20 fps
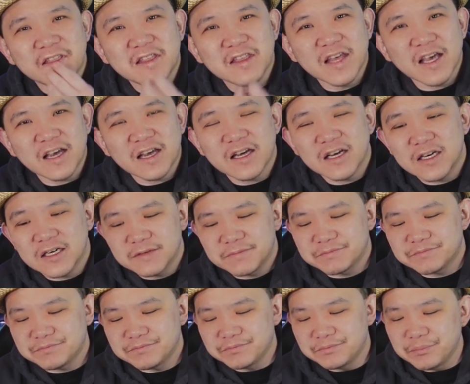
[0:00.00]
thick
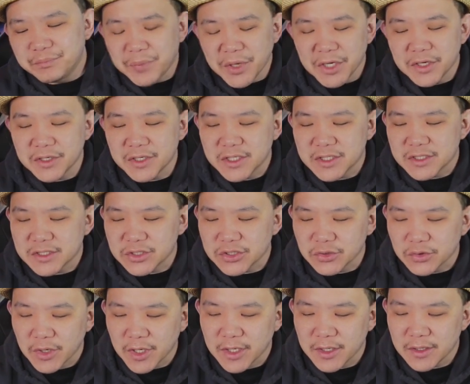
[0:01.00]
bitterness
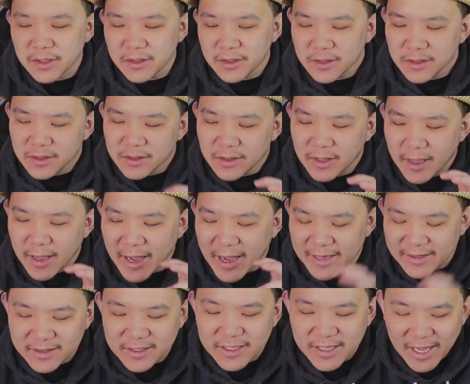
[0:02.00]
to it
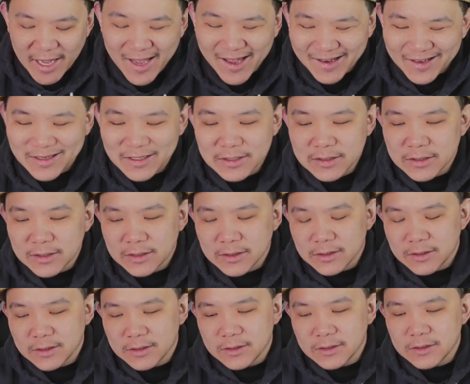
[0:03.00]
at the end.
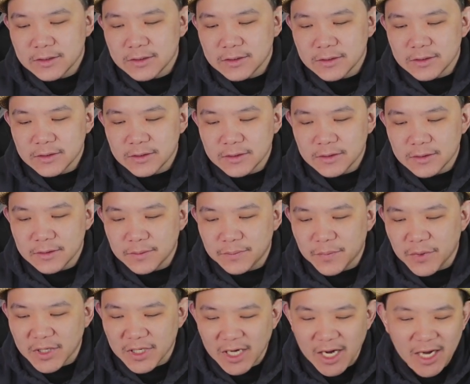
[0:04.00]

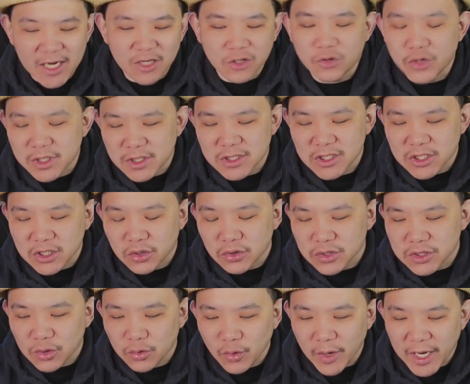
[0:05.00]
But it kind of quickly
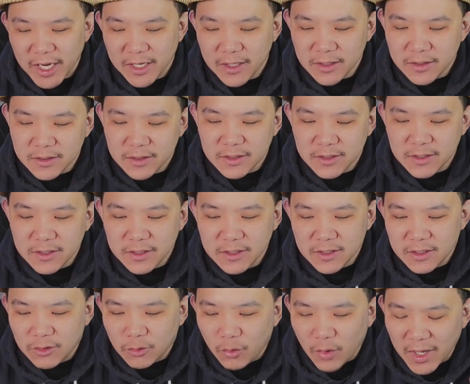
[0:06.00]
goes away.
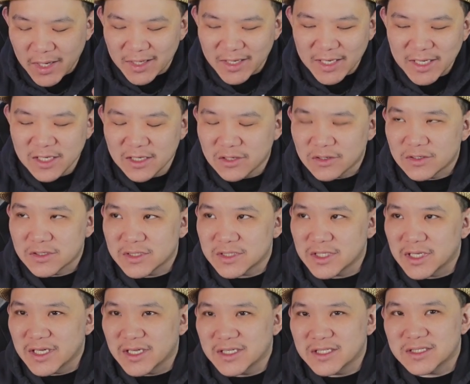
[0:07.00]
What lingers
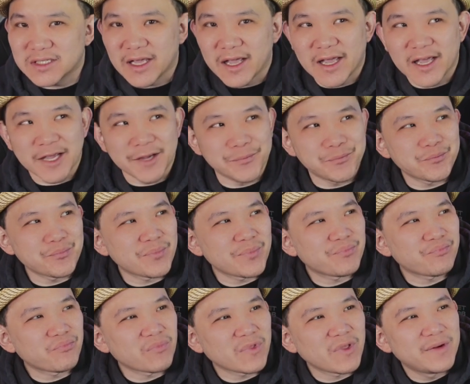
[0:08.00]
is a,
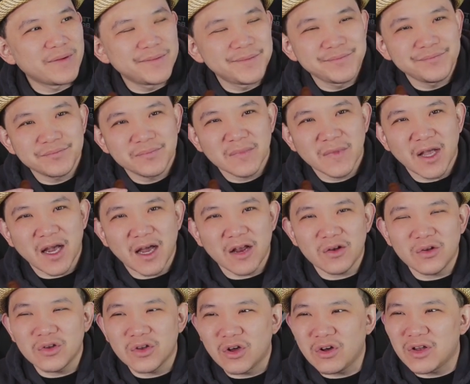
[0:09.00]
I
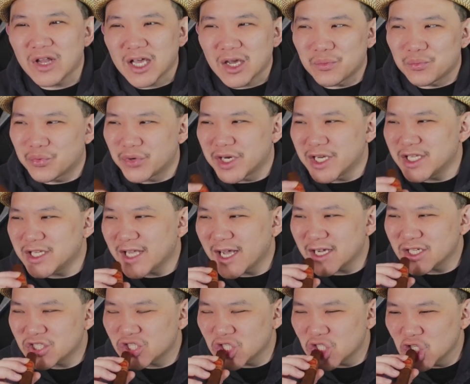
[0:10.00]
don't know, like a bready
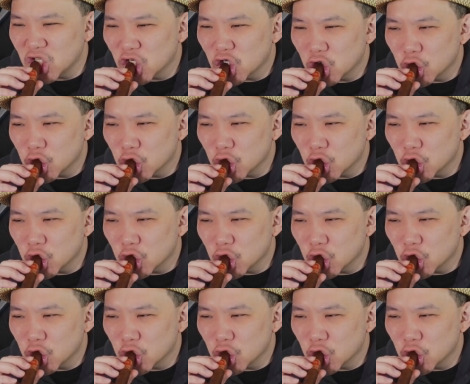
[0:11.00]
texture.